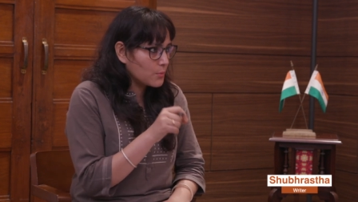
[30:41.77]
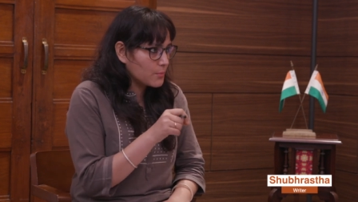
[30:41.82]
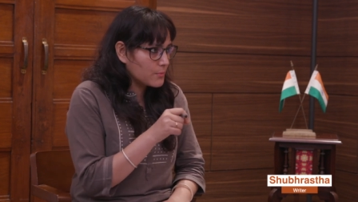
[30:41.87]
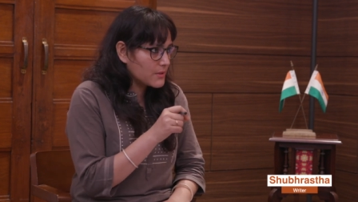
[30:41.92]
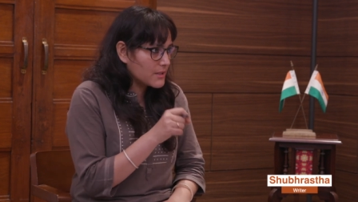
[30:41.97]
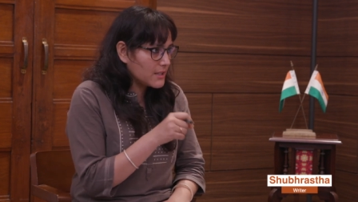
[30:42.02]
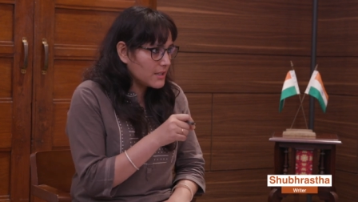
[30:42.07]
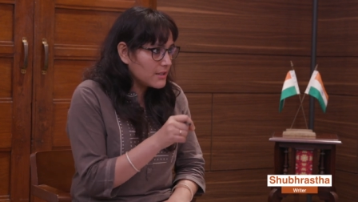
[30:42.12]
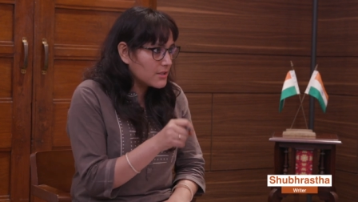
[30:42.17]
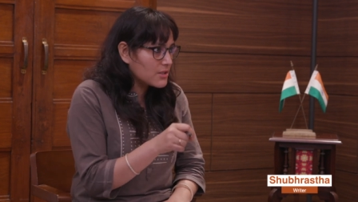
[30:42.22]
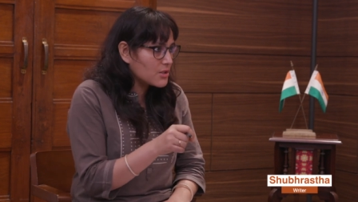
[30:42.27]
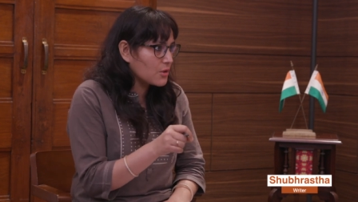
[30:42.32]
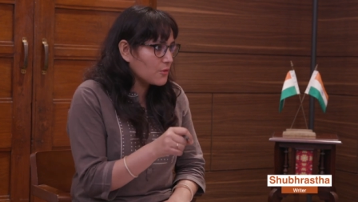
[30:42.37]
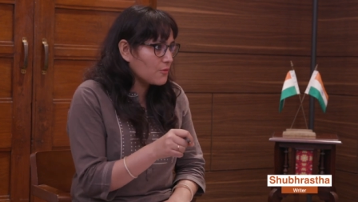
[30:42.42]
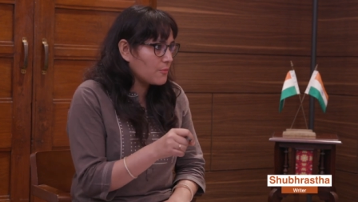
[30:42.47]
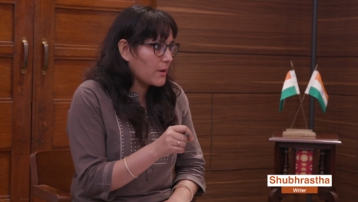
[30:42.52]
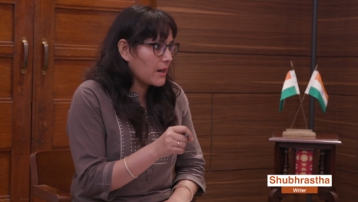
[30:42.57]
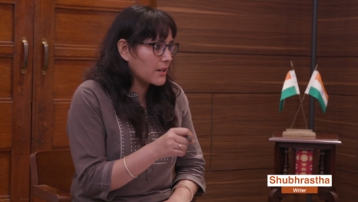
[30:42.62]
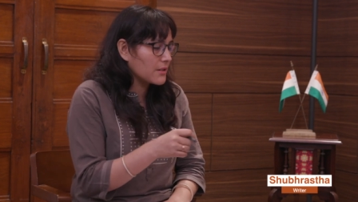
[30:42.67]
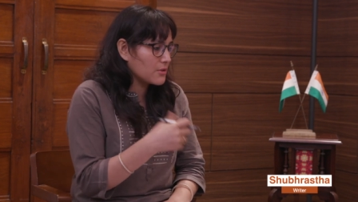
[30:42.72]
seeds
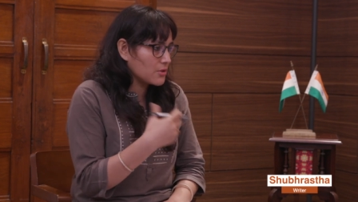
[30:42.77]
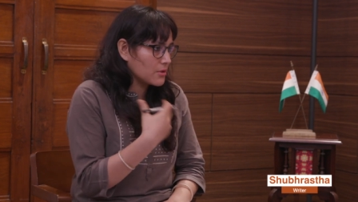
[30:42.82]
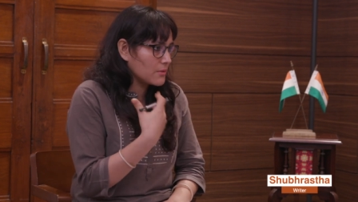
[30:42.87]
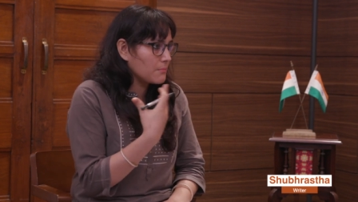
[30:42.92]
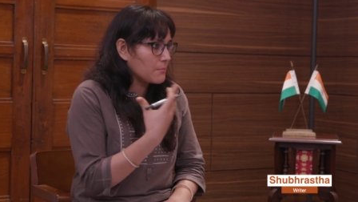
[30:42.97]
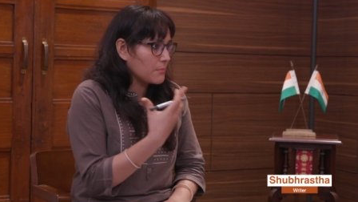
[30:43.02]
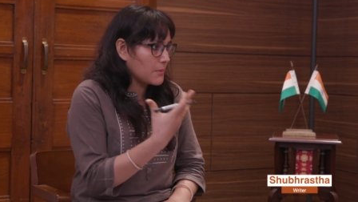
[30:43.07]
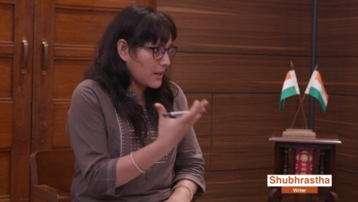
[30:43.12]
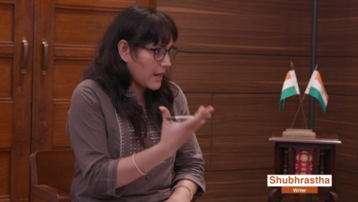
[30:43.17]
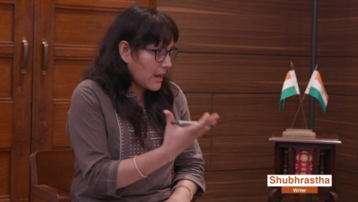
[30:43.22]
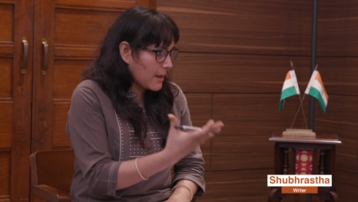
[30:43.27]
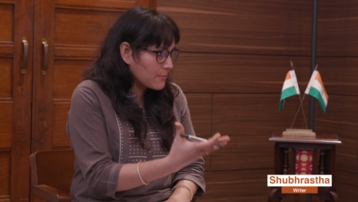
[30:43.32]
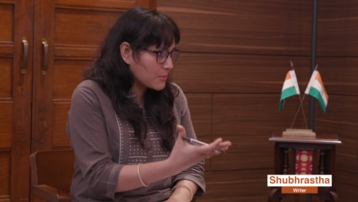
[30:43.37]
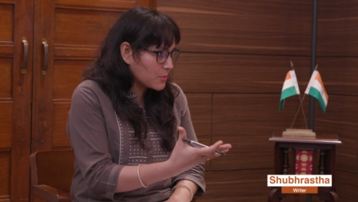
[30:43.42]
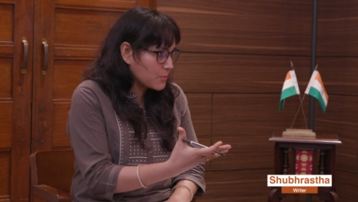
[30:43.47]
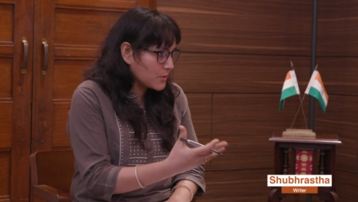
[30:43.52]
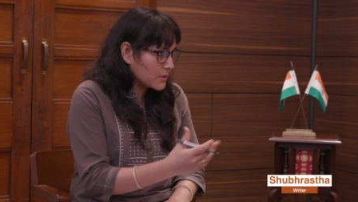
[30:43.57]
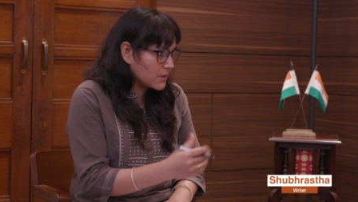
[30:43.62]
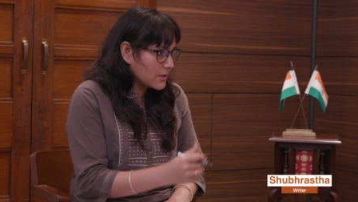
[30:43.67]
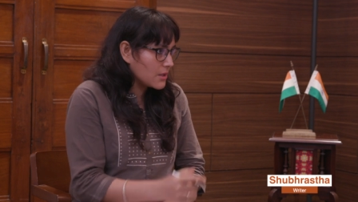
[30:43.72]
of partition
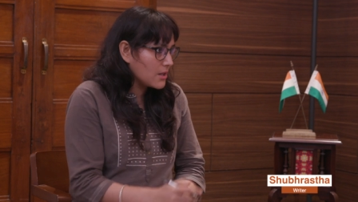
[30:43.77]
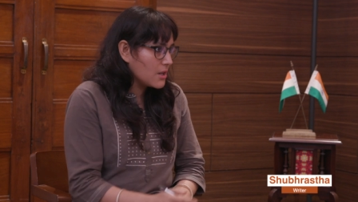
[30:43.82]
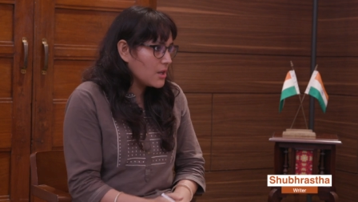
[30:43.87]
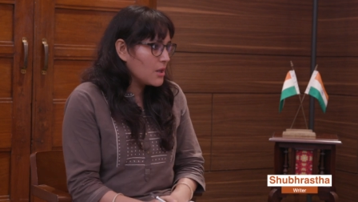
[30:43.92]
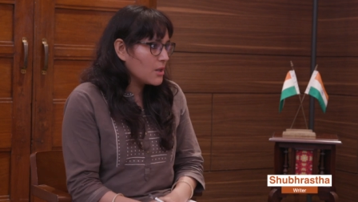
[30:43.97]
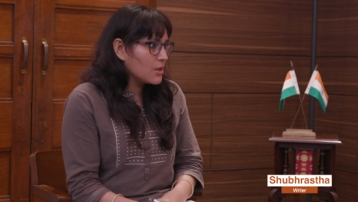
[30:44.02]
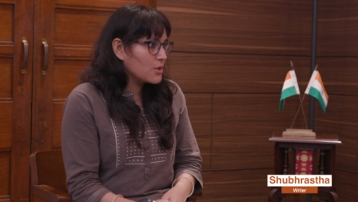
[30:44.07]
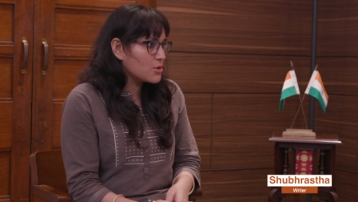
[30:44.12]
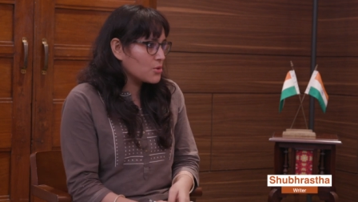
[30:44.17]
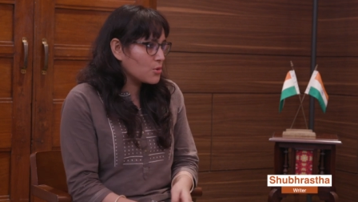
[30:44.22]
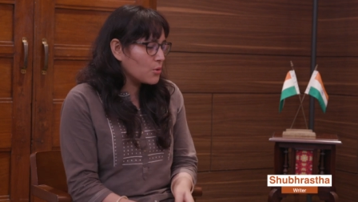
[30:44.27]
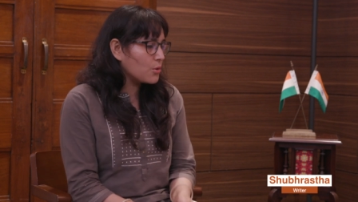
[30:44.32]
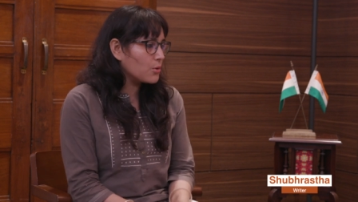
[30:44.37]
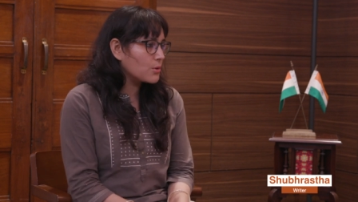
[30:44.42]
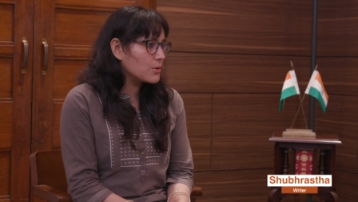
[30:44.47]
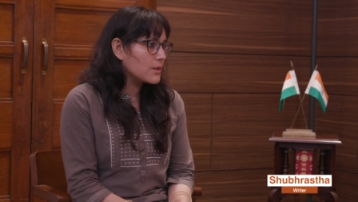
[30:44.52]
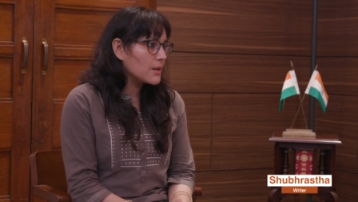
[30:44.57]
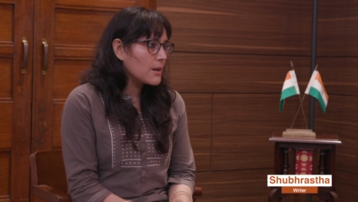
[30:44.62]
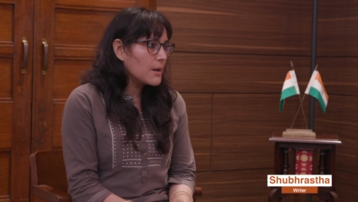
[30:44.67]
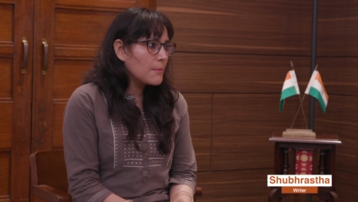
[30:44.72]
perhaps were
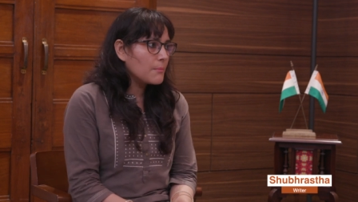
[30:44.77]
sowed.